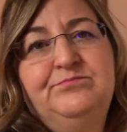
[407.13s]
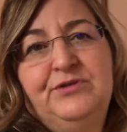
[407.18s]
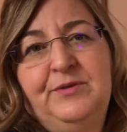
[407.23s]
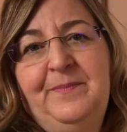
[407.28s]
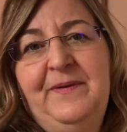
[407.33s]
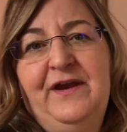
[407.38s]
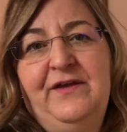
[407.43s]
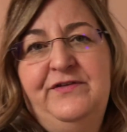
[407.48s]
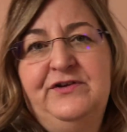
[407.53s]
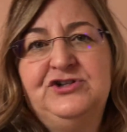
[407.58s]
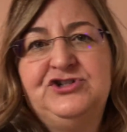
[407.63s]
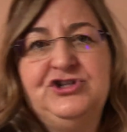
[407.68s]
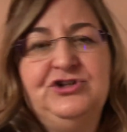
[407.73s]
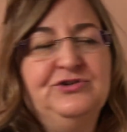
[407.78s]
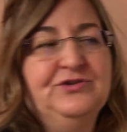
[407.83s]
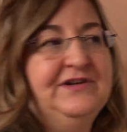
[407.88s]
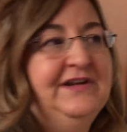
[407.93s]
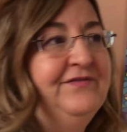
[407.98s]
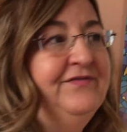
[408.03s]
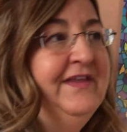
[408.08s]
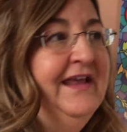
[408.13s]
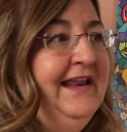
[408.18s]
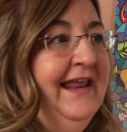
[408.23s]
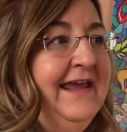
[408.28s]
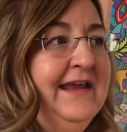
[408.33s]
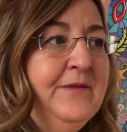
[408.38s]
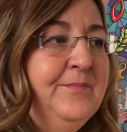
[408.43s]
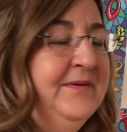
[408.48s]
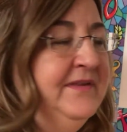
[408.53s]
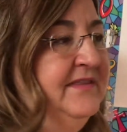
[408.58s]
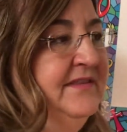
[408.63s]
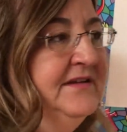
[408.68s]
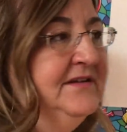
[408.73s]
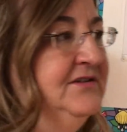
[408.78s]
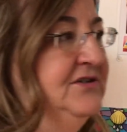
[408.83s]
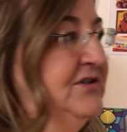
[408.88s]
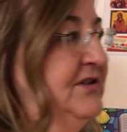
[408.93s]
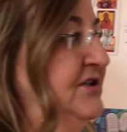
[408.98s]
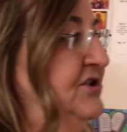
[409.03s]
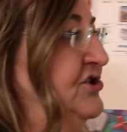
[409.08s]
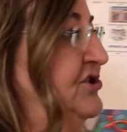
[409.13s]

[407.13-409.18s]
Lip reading: prepare their children if they like, but the